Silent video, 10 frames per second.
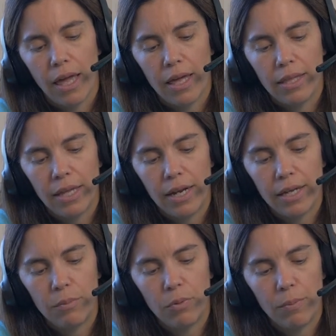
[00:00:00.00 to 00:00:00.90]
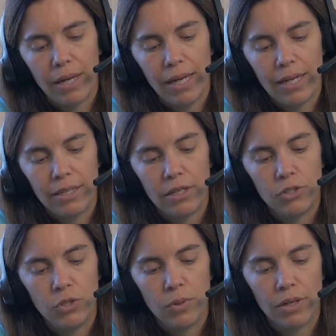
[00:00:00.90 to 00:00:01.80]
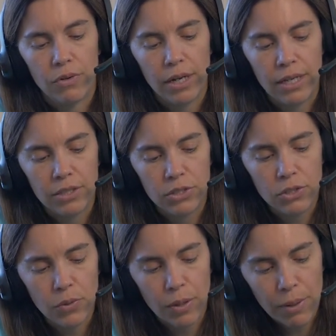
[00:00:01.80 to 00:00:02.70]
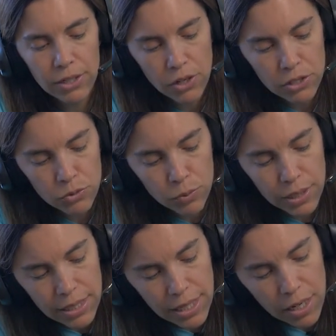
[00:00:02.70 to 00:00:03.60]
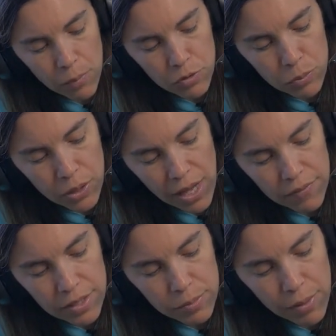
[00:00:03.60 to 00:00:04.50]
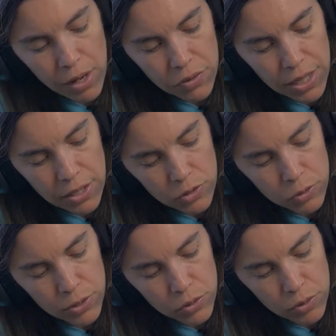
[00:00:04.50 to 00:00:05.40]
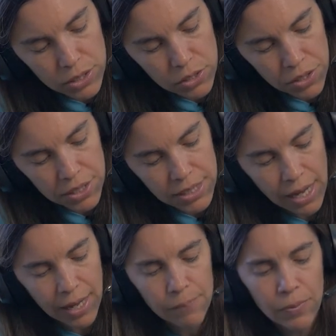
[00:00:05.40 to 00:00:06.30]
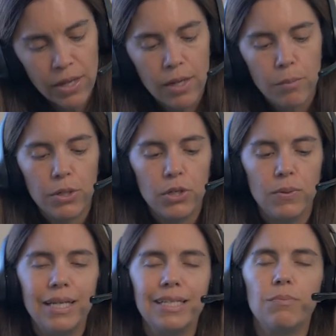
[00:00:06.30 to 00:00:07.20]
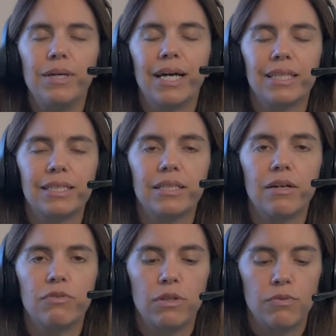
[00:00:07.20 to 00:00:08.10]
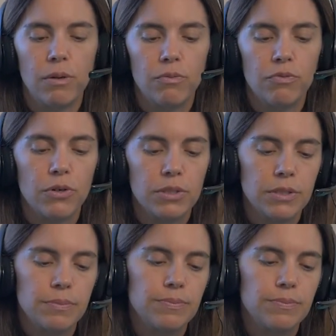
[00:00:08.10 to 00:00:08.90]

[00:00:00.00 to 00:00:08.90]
then I can put my hand in and do whatever I need to do. And my dog's really comfortable having his mouth handled. We do this all the time, but you need to be at this level of comfort.